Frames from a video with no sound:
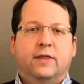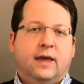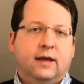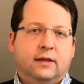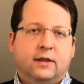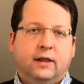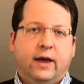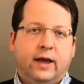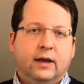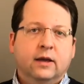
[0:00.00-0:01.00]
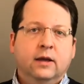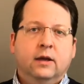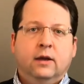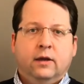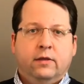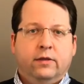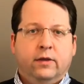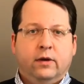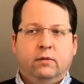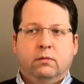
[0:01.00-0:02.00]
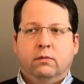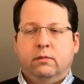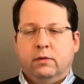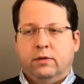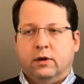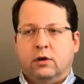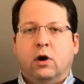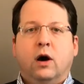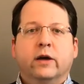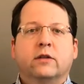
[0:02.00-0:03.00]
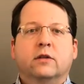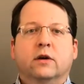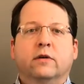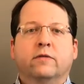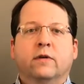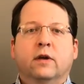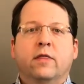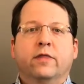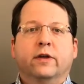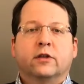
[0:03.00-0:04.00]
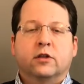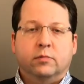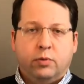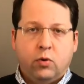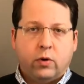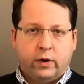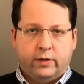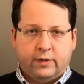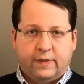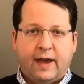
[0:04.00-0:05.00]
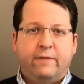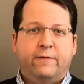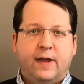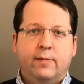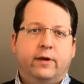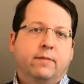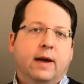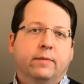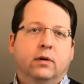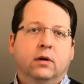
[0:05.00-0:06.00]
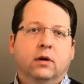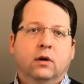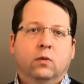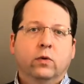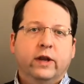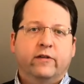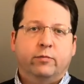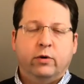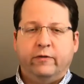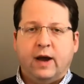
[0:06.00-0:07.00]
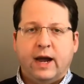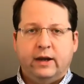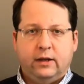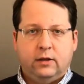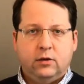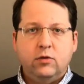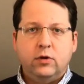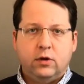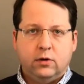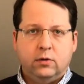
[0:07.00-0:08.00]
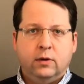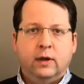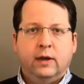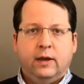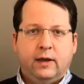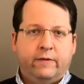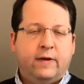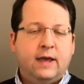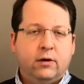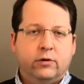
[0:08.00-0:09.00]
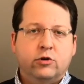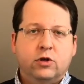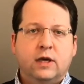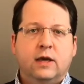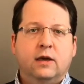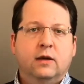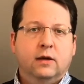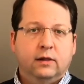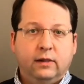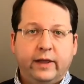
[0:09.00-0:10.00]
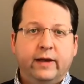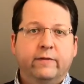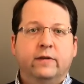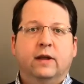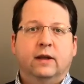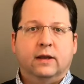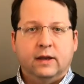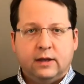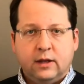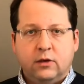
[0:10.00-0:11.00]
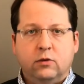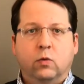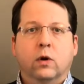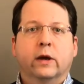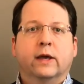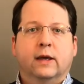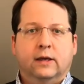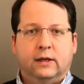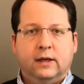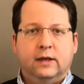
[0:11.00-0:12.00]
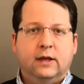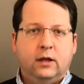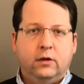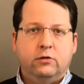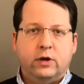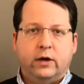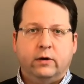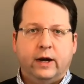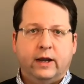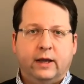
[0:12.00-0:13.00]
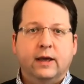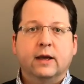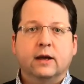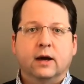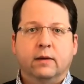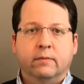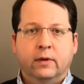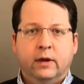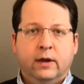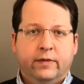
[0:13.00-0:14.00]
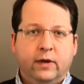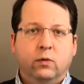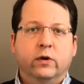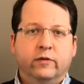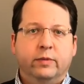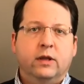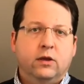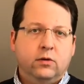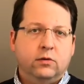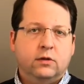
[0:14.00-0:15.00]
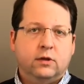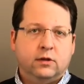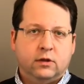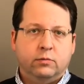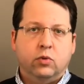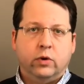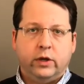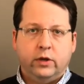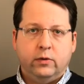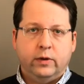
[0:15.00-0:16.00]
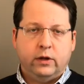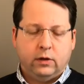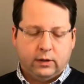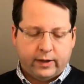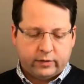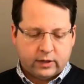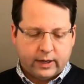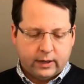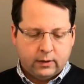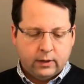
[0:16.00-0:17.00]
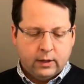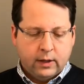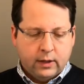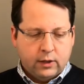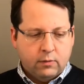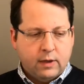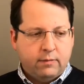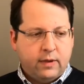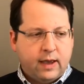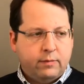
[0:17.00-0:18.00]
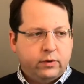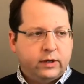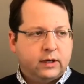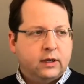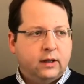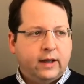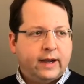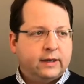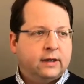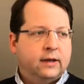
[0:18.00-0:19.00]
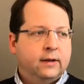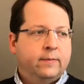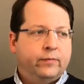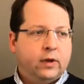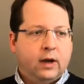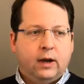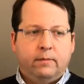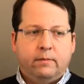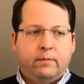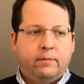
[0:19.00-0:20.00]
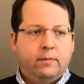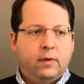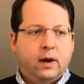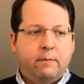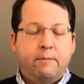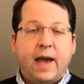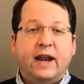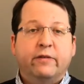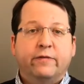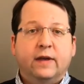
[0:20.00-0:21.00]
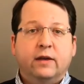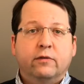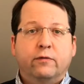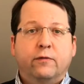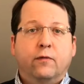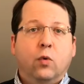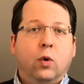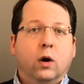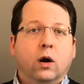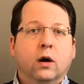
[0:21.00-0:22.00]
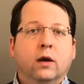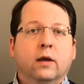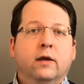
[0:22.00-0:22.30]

things like the, the cost of the support that that family member would have provided to you if he or she lived and continued working and continued generating income that would have been used to support you and your lifestyle. You may be able to collect um, a benefit for